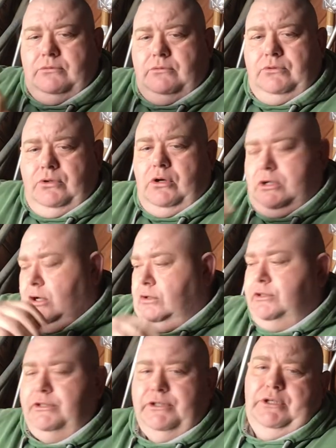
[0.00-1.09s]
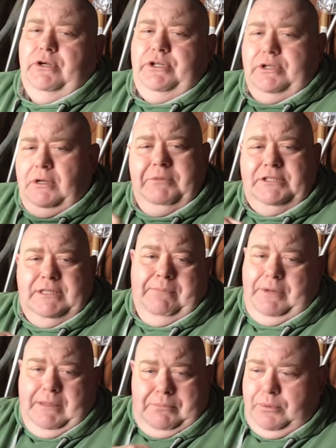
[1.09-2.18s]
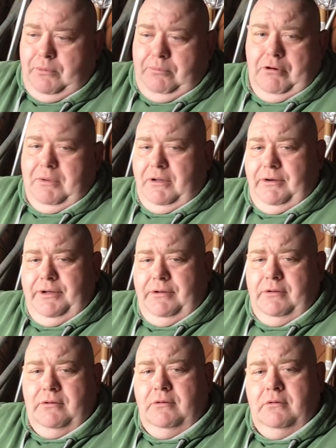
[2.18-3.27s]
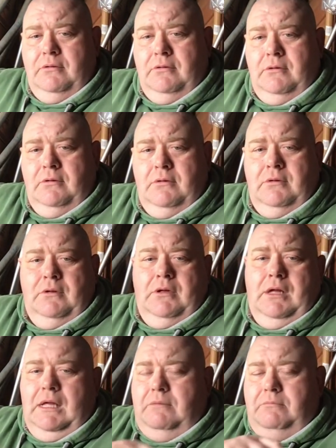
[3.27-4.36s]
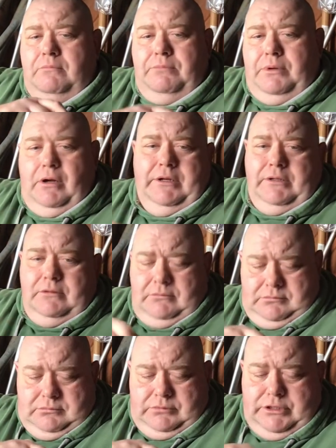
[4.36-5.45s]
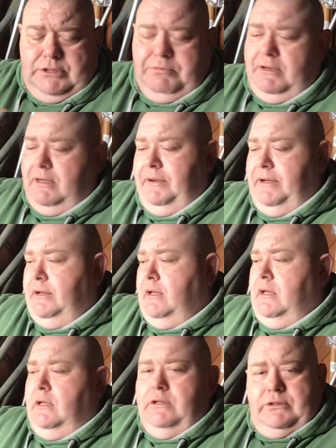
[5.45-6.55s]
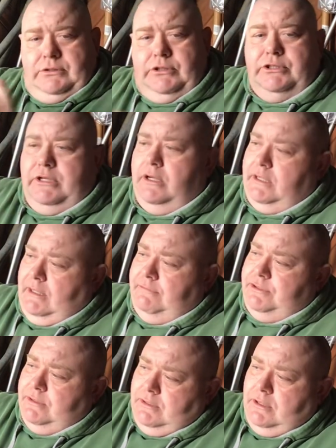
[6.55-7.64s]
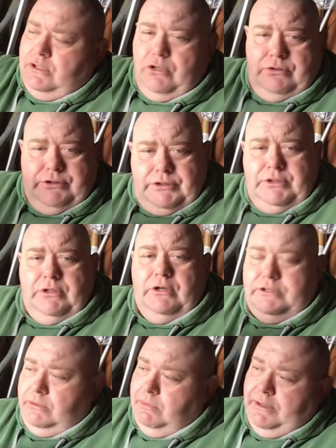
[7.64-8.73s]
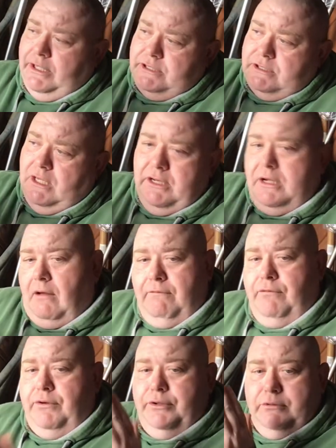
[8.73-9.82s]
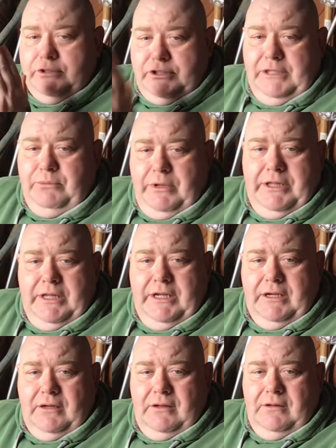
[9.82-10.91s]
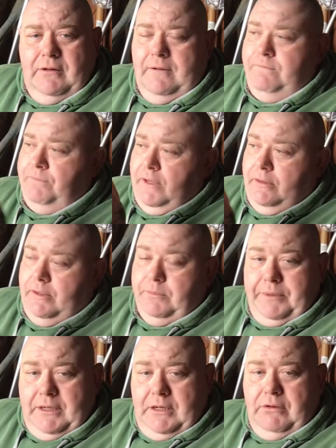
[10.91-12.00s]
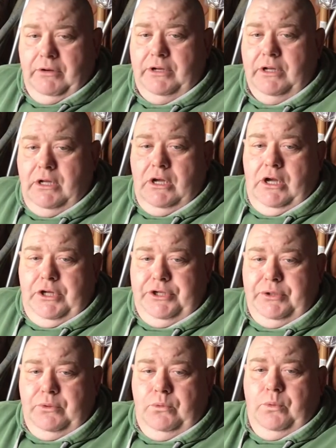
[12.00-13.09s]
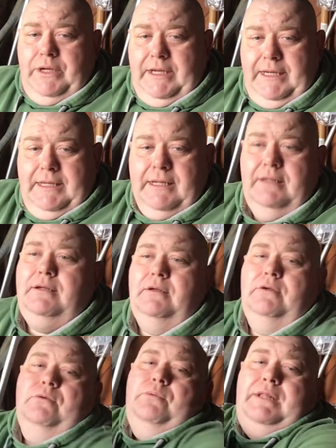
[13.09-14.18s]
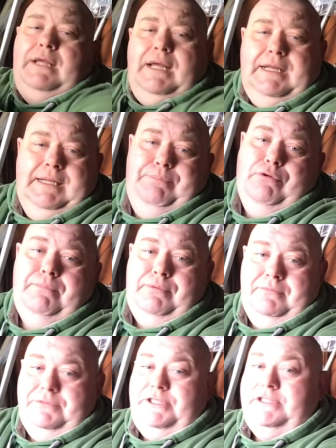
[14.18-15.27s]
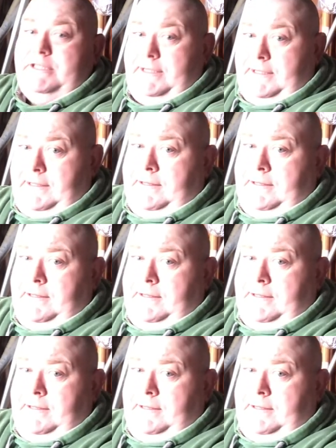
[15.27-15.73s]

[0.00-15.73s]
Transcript: not a constant line. I mean, some people put a proper line, but I just sprinkle them in, just so it gives you a constant line. So when they start to come through, you can see where they are, and there'll be a line, and you can weed without any problems, you see.